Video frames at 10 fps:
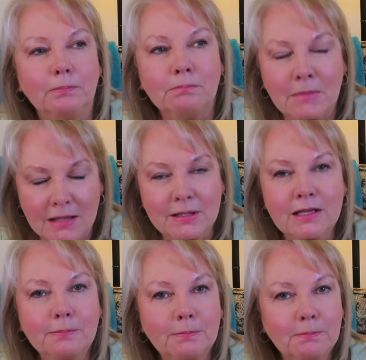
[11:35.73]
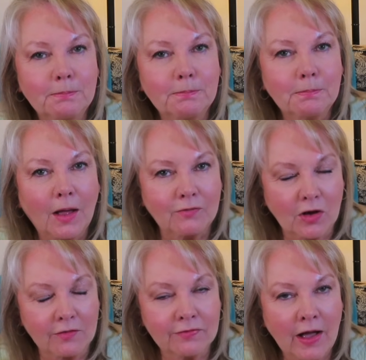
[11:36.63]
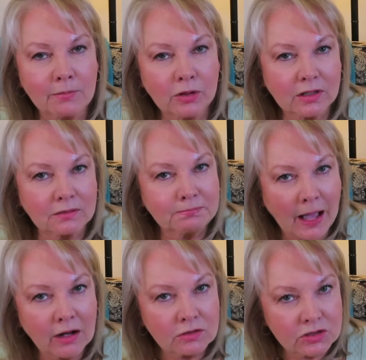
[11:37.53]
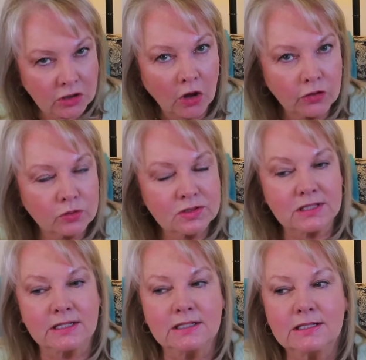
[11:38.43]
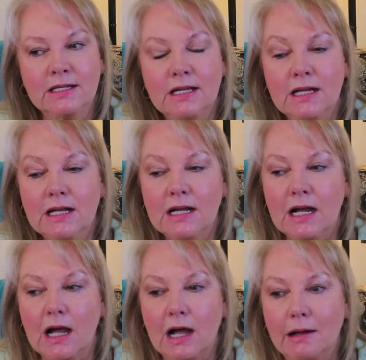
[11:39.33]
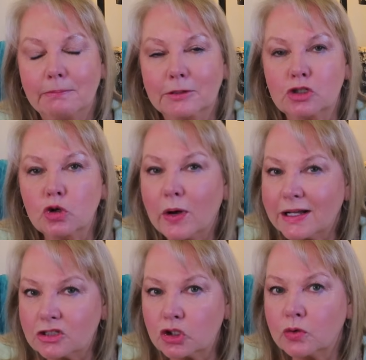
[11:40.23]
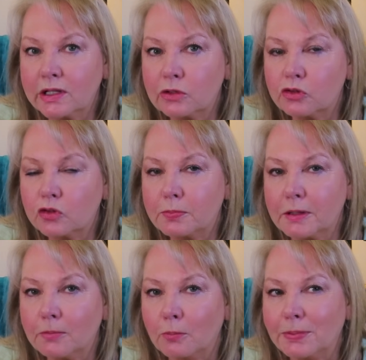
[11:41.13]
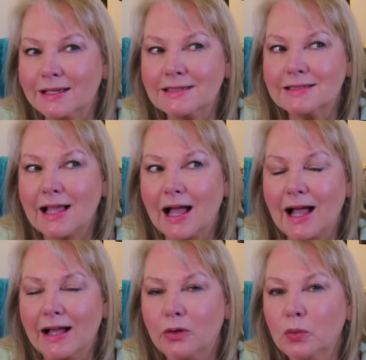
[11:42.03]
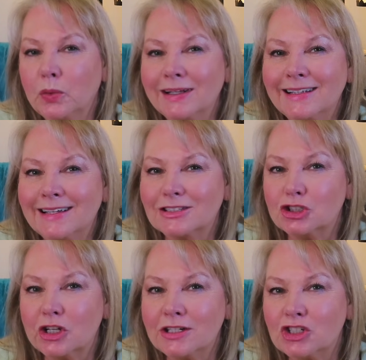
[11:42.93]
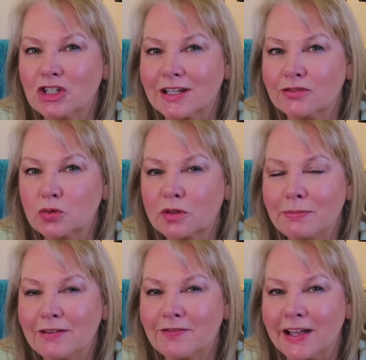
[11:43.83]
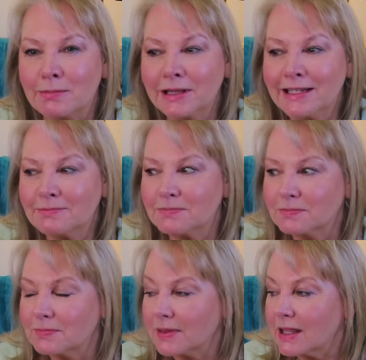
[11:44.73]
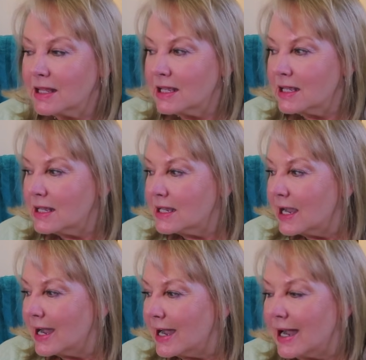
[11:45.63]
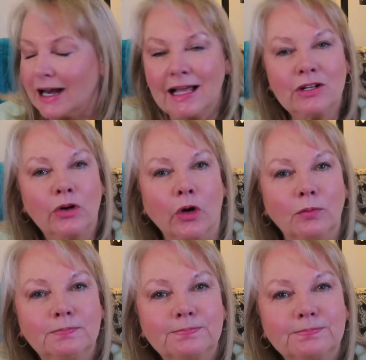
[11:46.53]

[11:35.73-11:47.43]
Maybe. I've got fabric and patterns and all those things. But do I sew gifts for people? Because I don't really exchange gifts with my family. And I don't know.